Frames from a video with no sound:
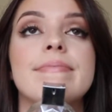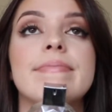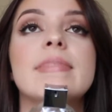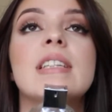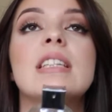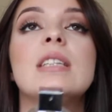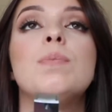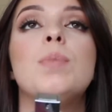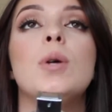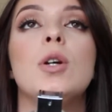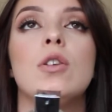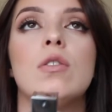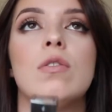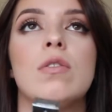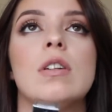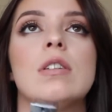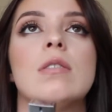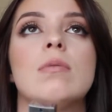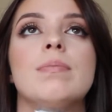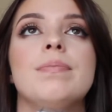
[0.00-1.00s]
this
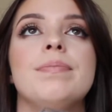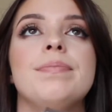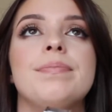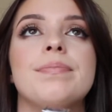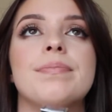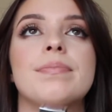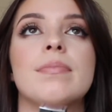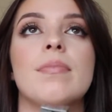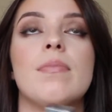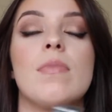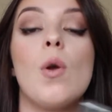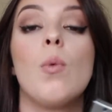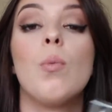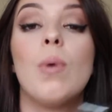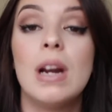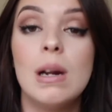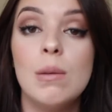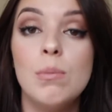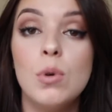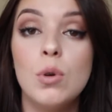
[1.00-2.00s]
perfume.
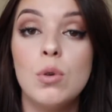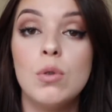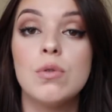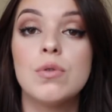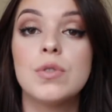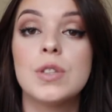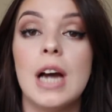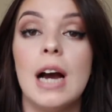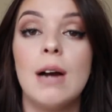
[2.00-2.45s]
When I moved,